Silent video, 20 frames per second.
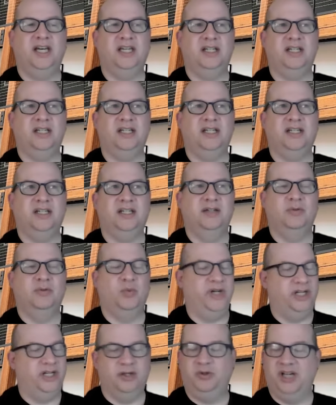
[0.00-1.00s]
and
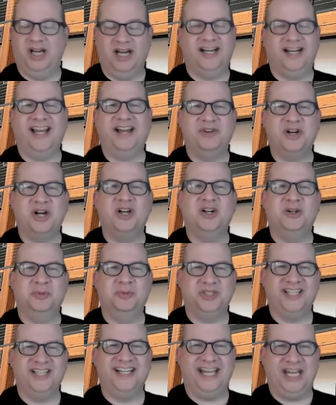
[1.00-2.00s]
we do not have 100%
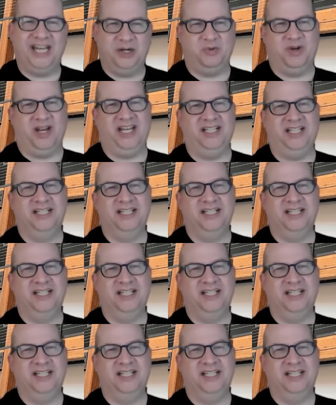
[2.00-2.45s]
hit